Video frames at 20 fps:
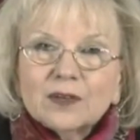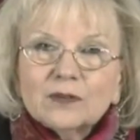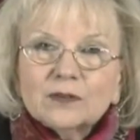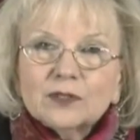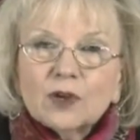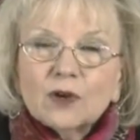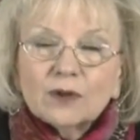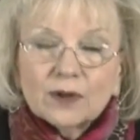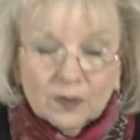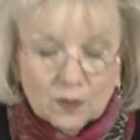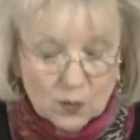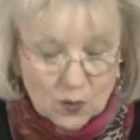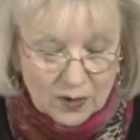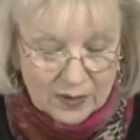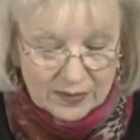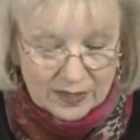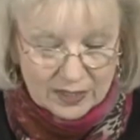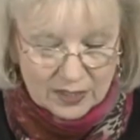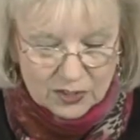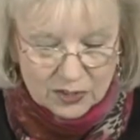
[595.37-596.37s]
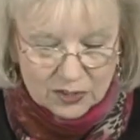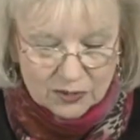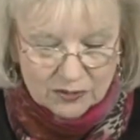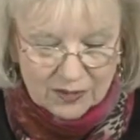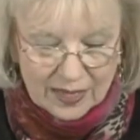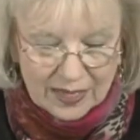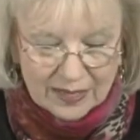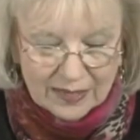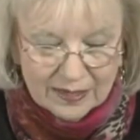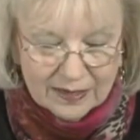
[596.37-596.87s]
There's only one that can do
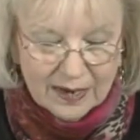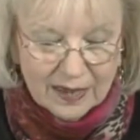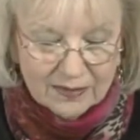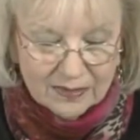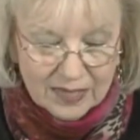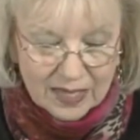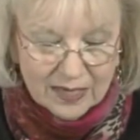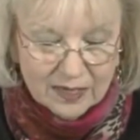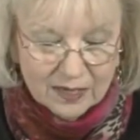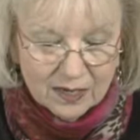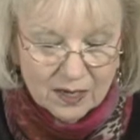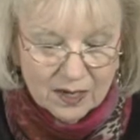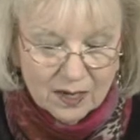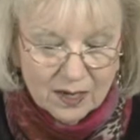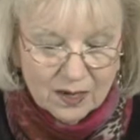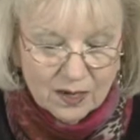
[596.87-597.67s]
that, and I think